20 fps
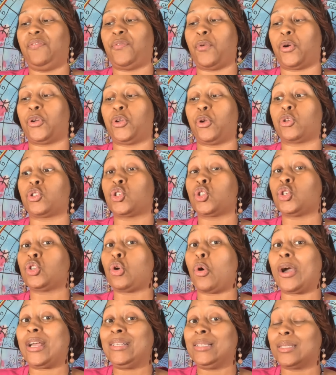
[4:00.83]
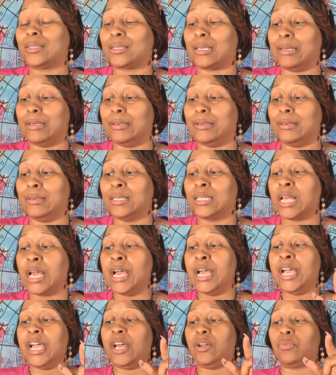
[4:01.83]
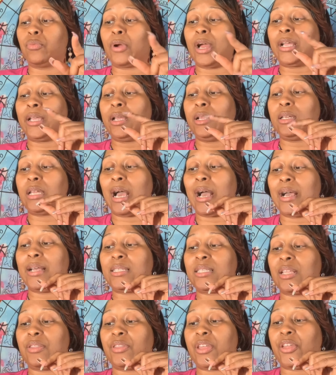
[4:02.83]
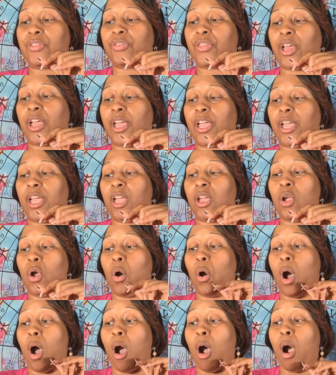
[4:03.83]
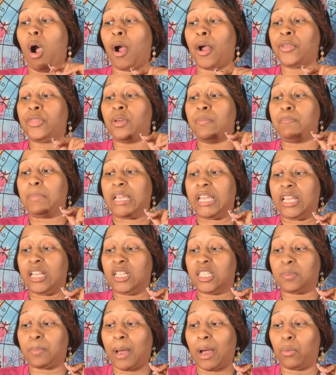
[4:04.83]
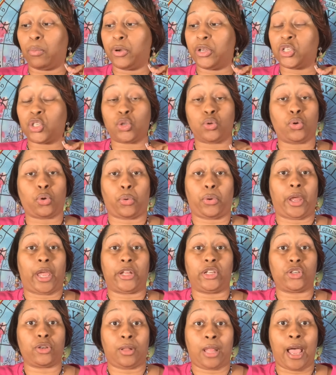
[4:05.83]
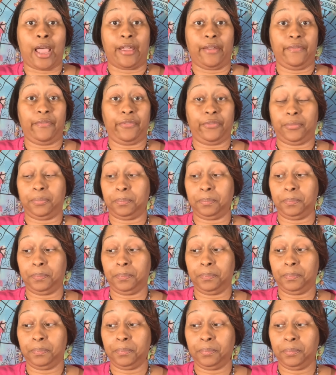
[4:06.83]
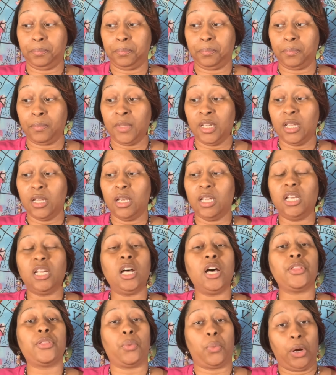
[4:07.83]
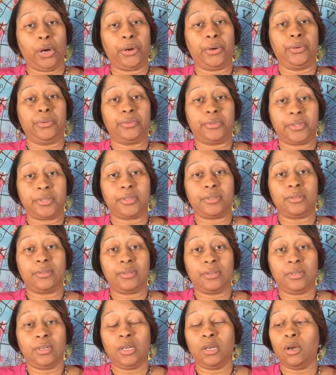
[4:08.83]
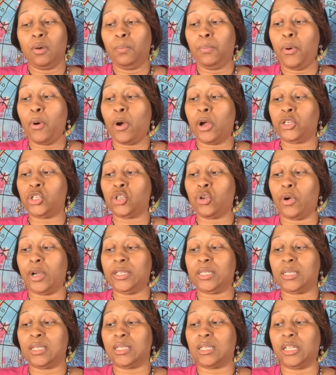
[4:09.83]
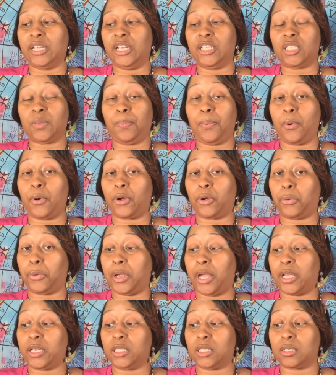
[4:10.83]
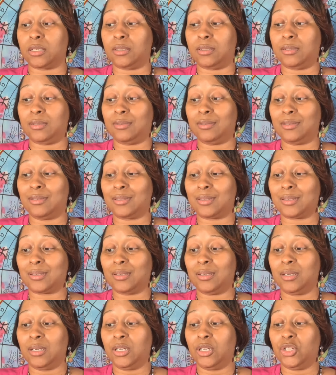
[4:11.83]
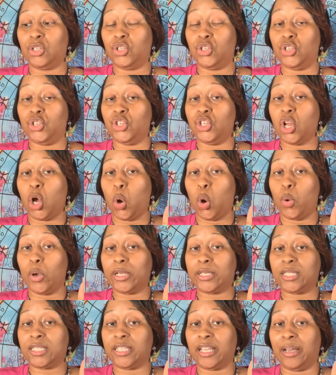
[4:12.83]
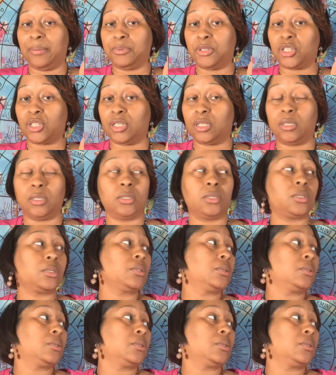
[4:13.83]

for your choices and recognizing that they are the means by which you create your life. In other words, poor choices lead to poor creations. No exceptions.